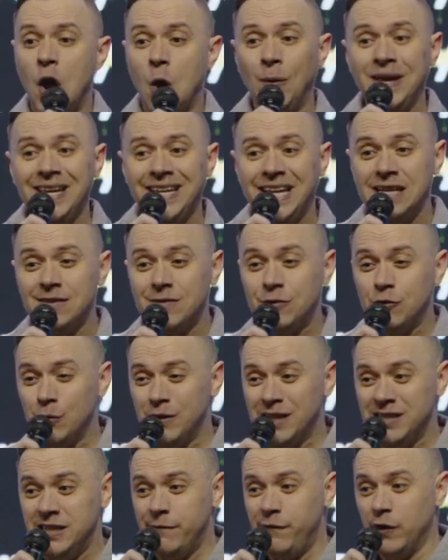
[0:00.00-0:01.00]
We can get
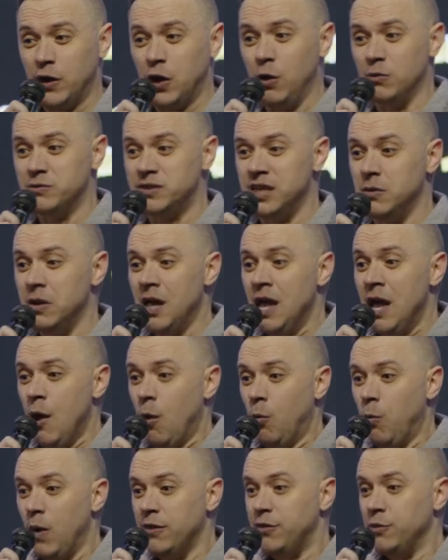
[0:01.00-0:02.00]
through the difficulty
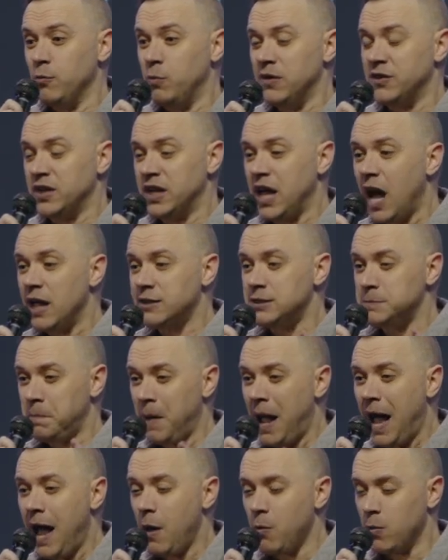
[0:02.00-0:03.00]
with, with God's
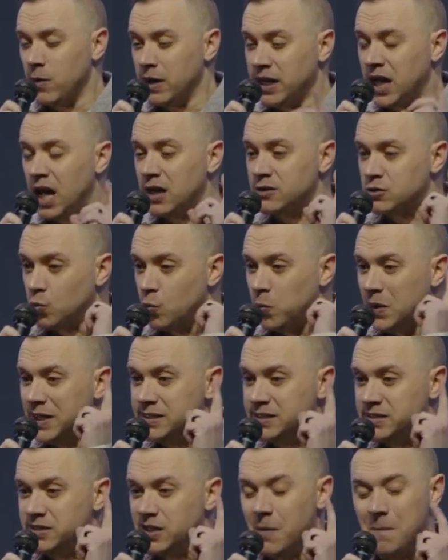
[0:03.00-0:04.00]
power and God's
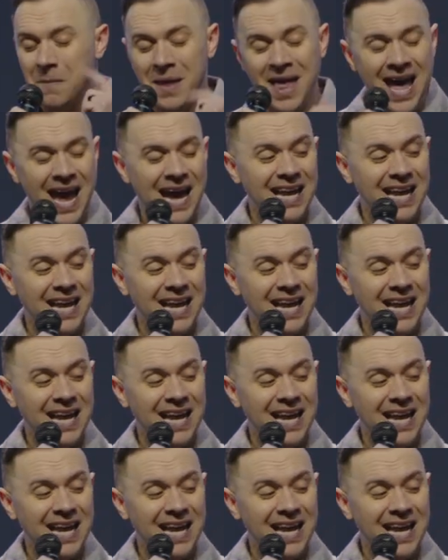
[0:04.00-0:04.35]
wisdom.